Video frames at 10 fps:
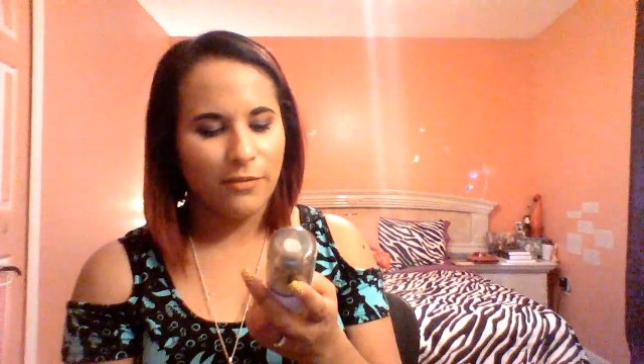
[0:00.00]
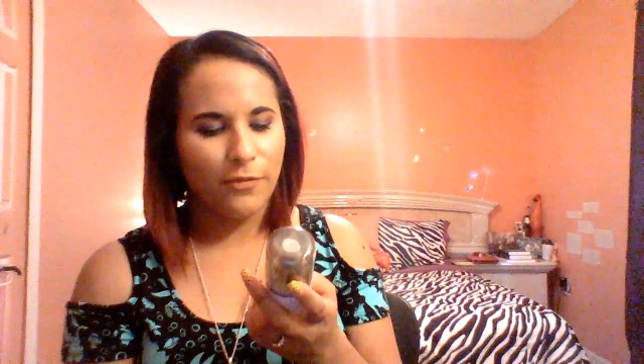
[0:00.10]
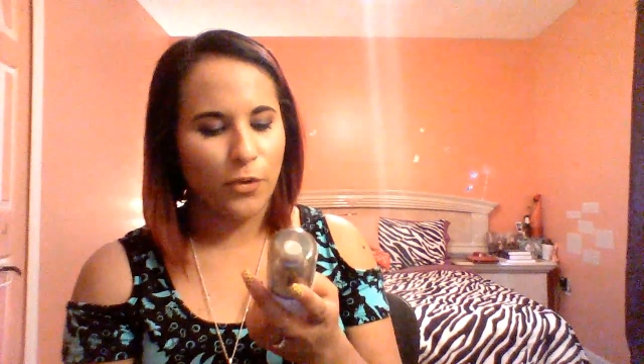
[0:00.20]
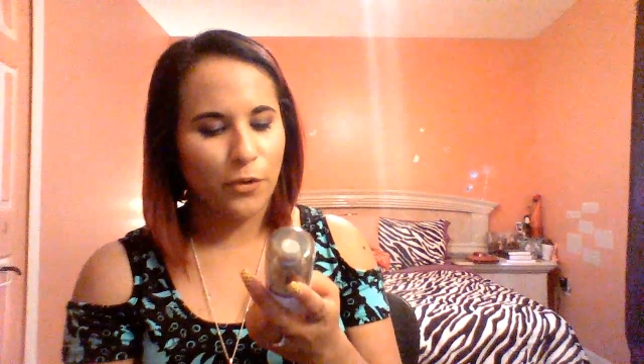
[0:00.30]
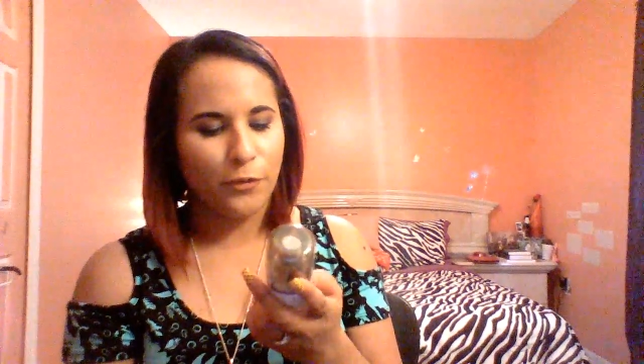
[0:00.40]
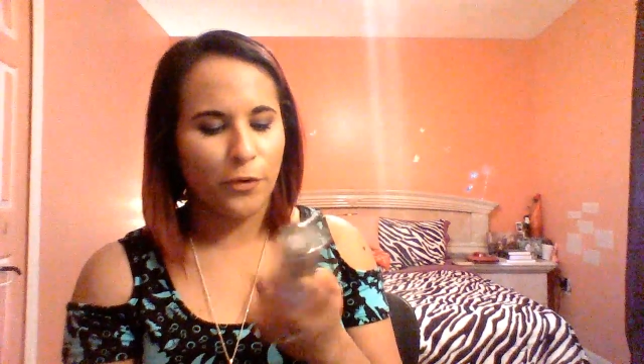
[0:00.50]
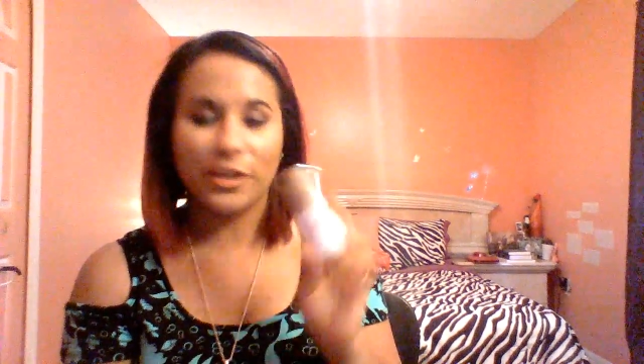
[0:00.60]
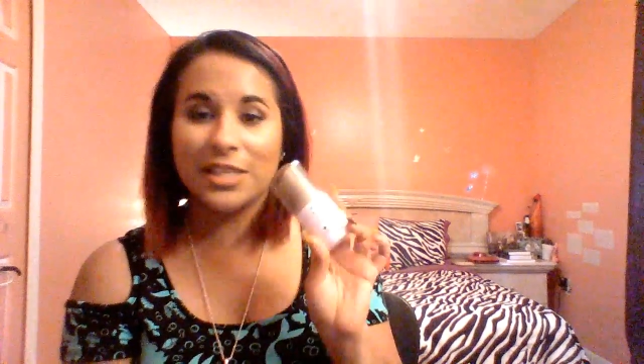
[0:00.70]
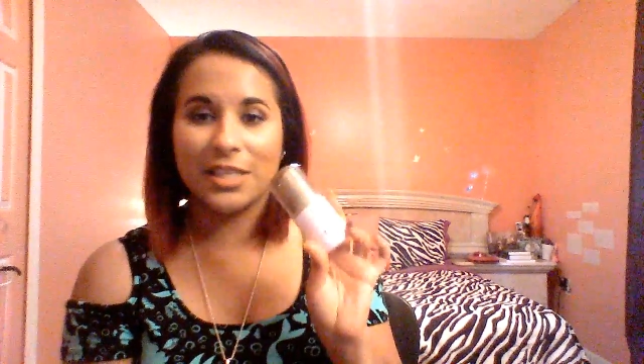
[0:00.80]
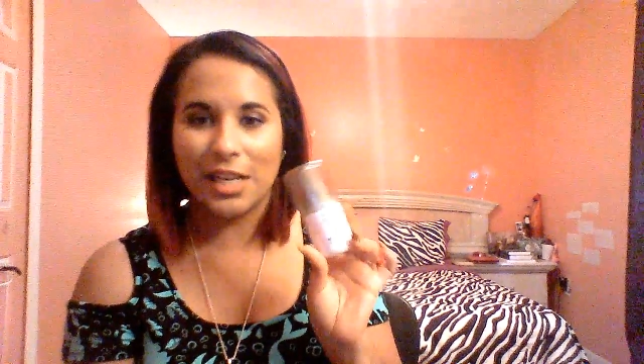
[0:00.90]
photo
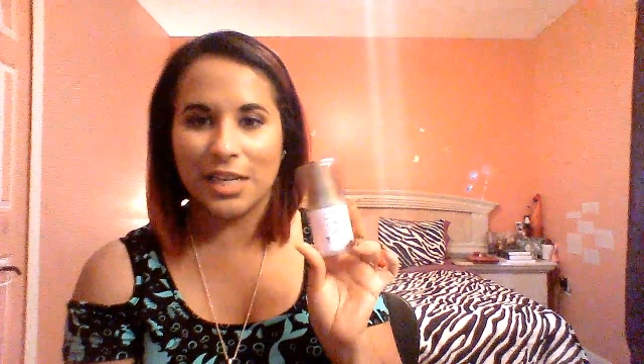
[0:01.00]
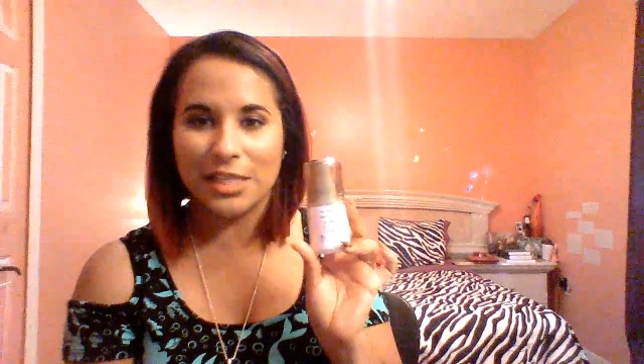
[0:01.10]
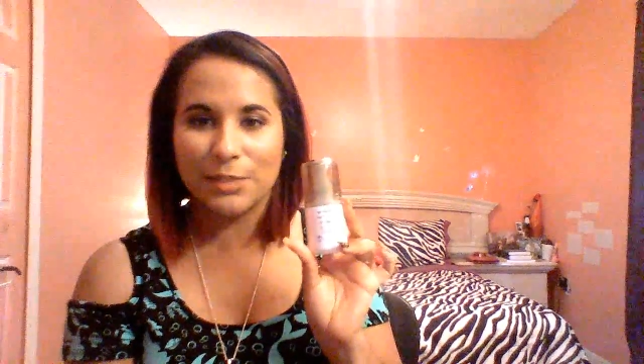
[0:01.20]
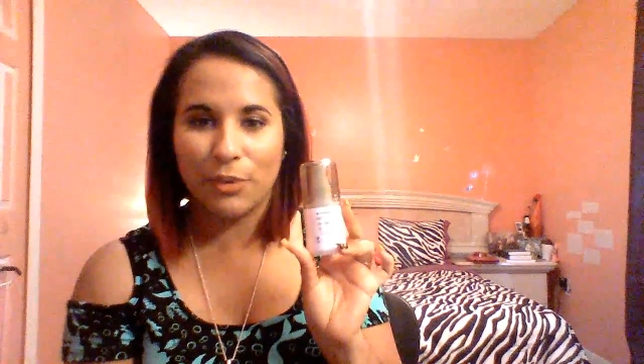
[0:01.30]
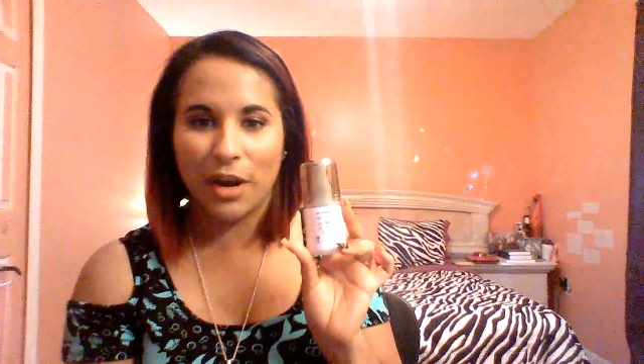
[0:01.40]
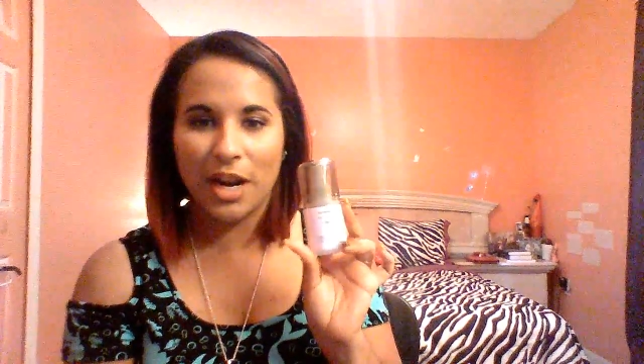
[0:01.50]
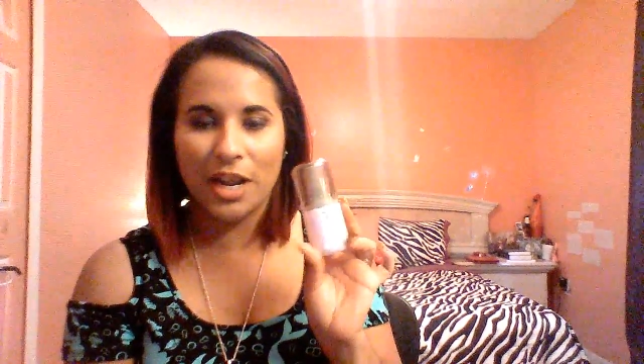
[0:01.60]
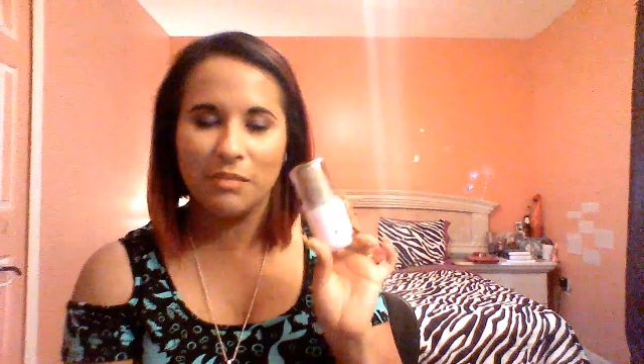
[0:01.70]
focus setting spray,